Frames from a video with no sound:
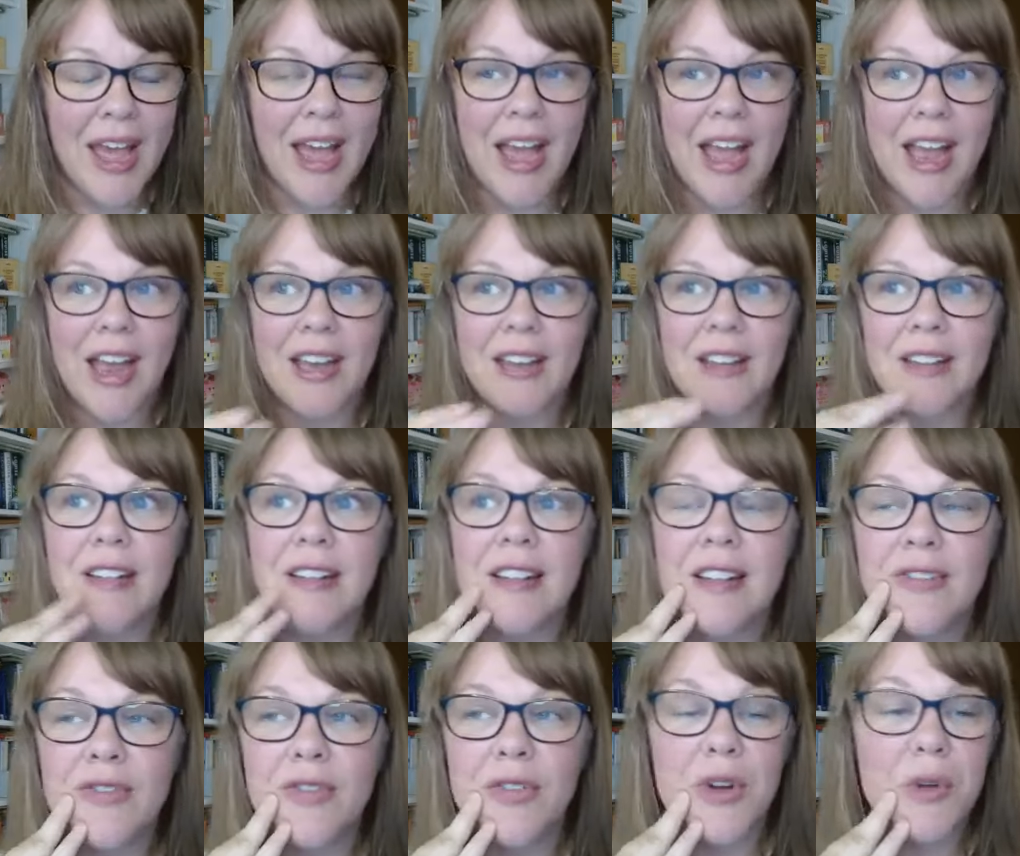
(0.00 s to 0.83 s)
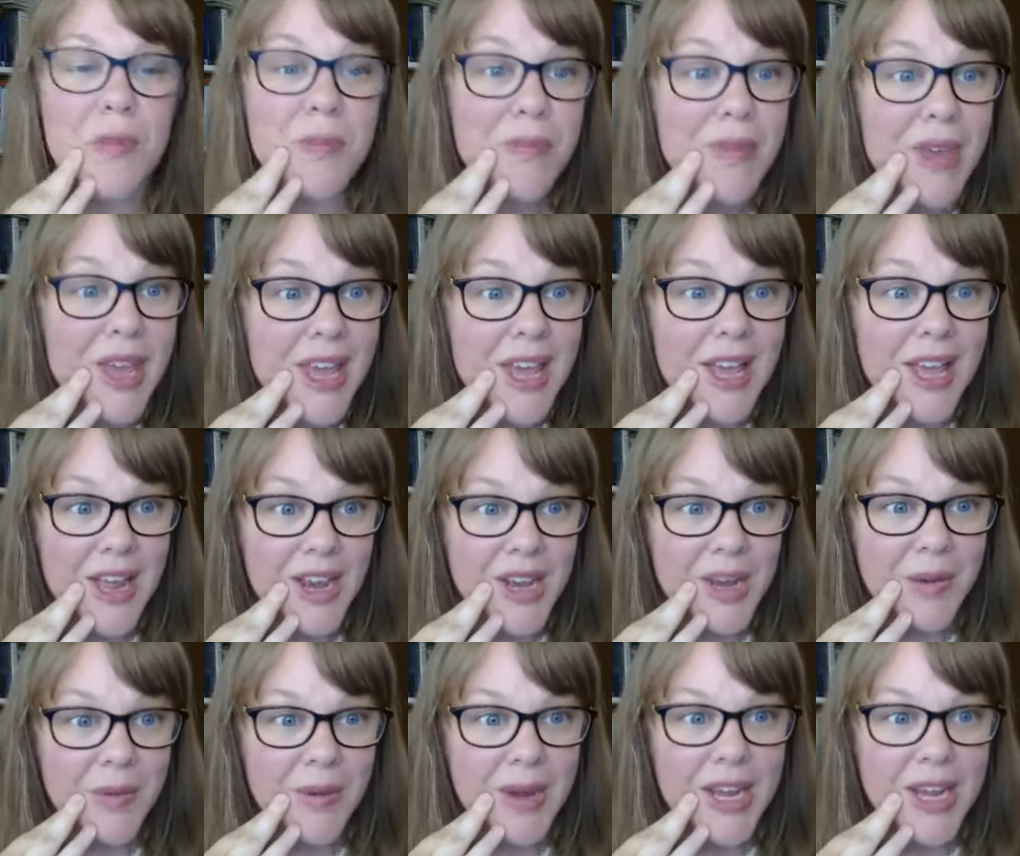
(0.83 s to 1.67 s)
And for me,
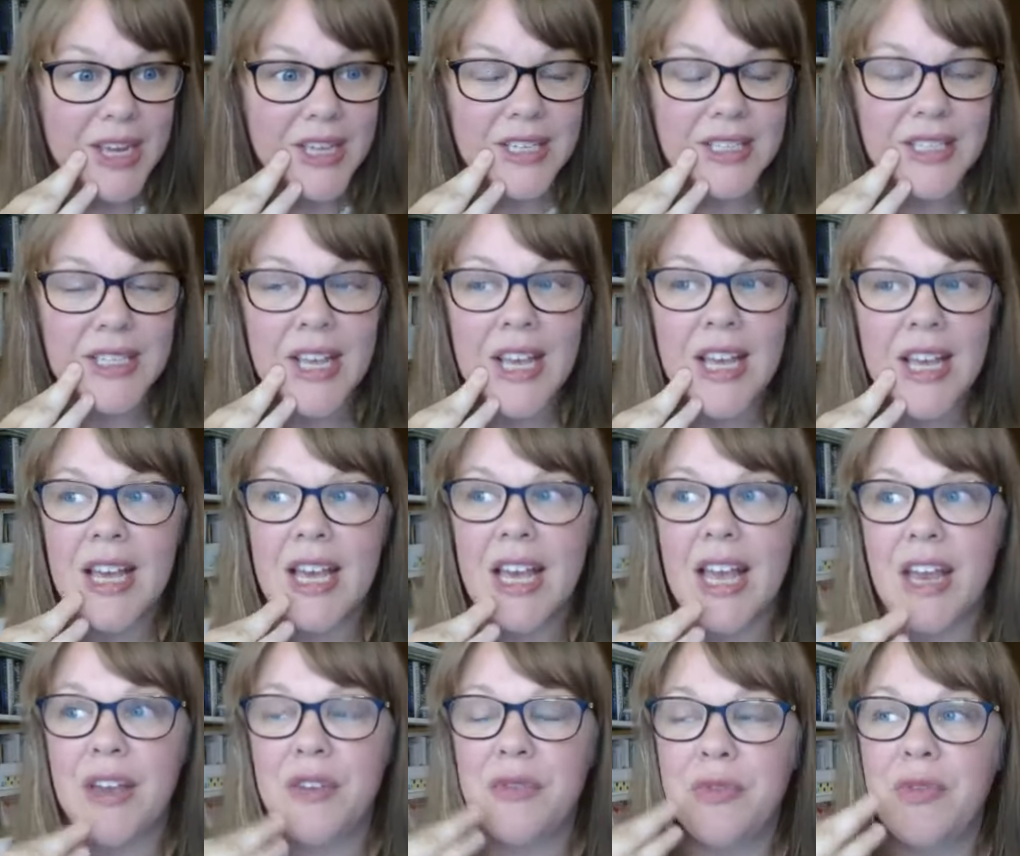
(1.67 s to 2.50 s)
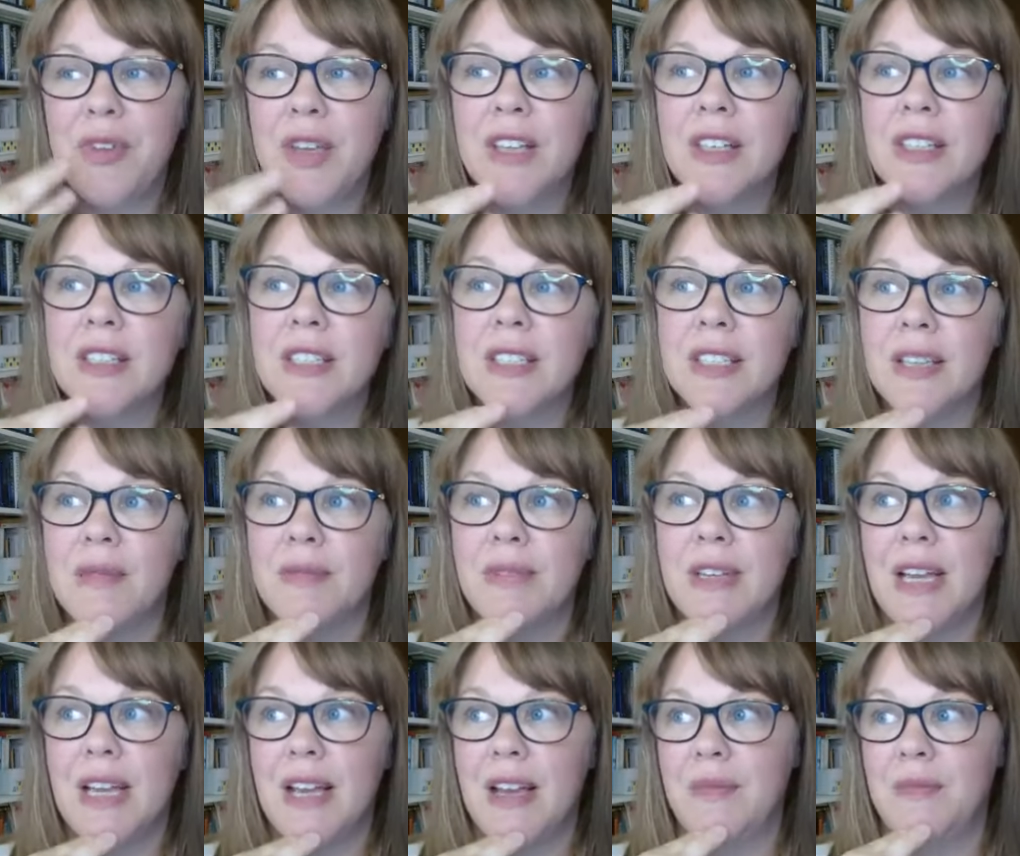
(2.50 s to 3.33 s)
anyways, it feels
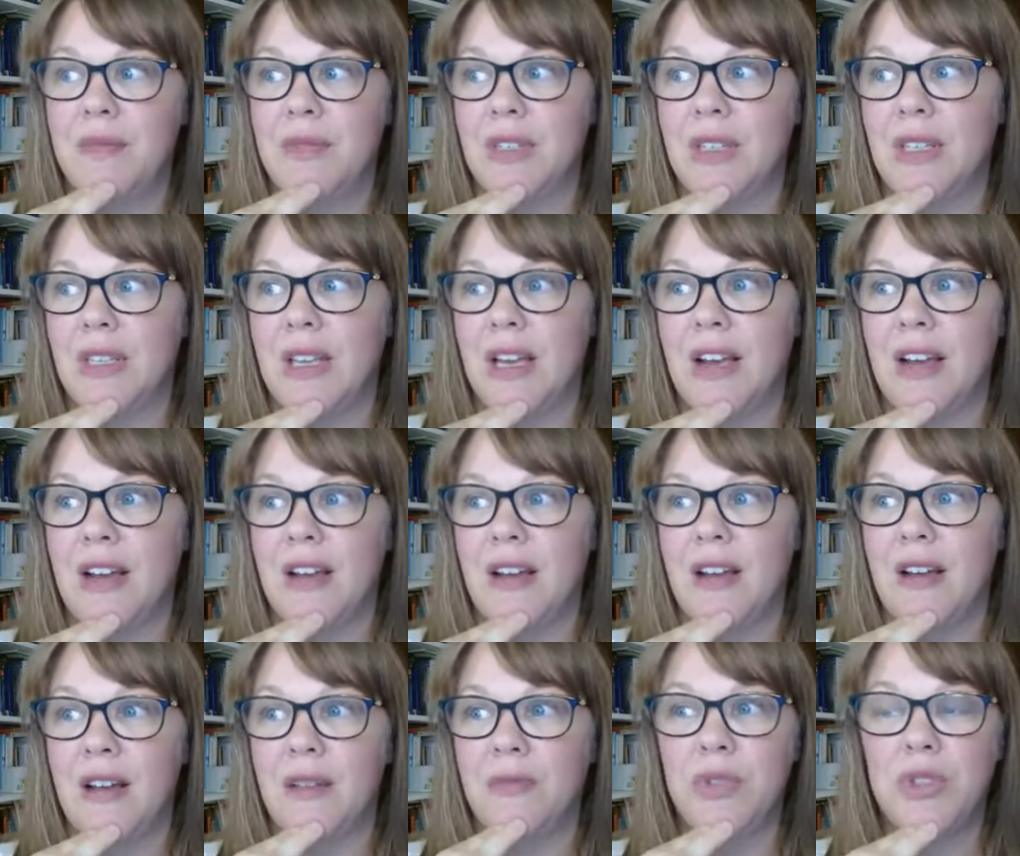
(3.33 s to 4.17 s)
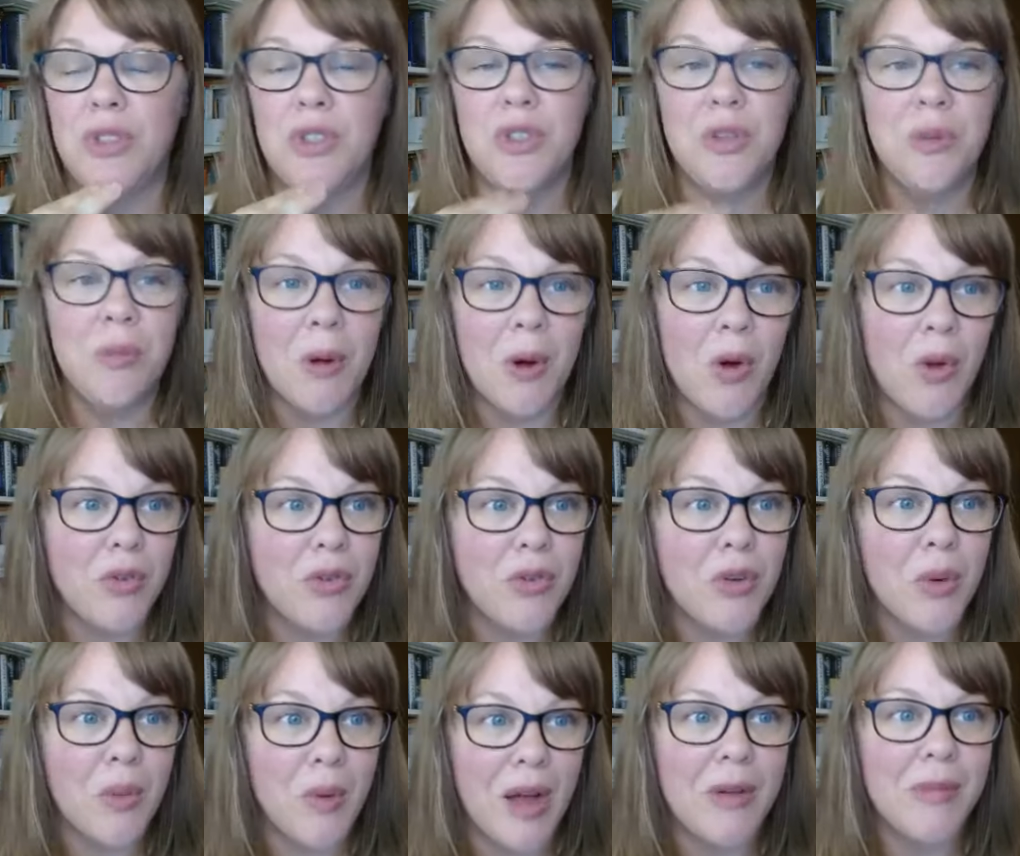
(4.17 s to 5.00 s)
sometimes um, super
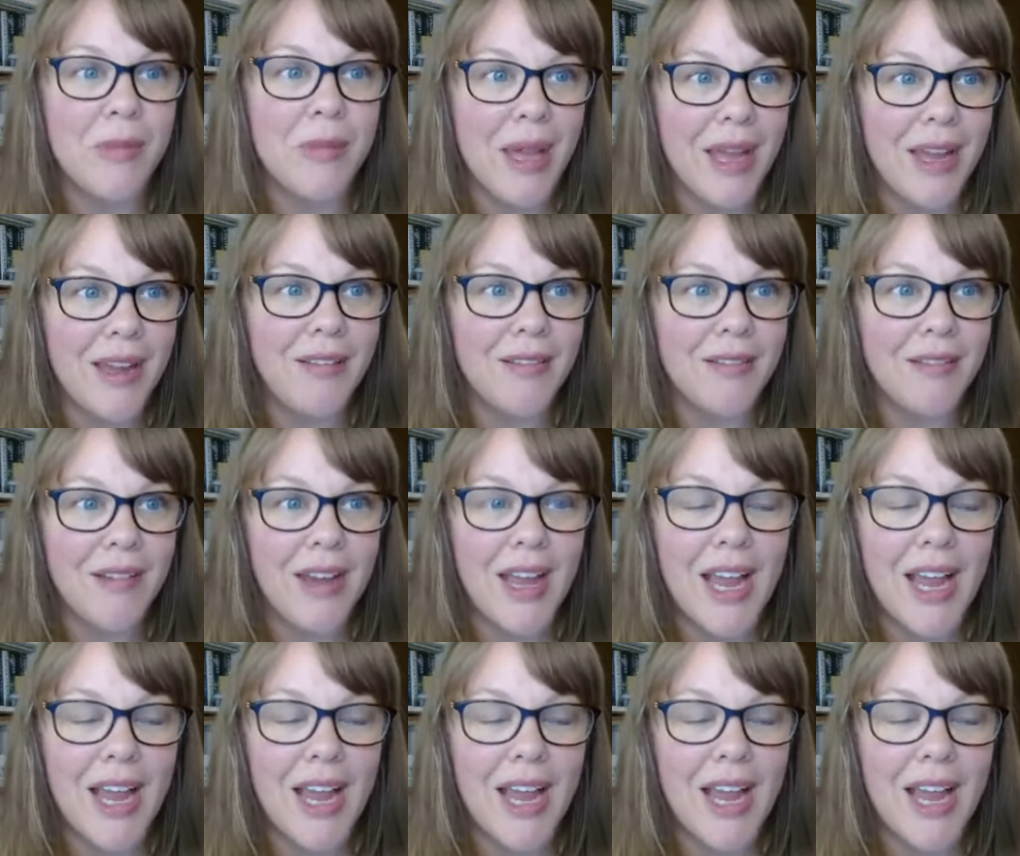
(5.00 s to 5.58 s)
overwhelming.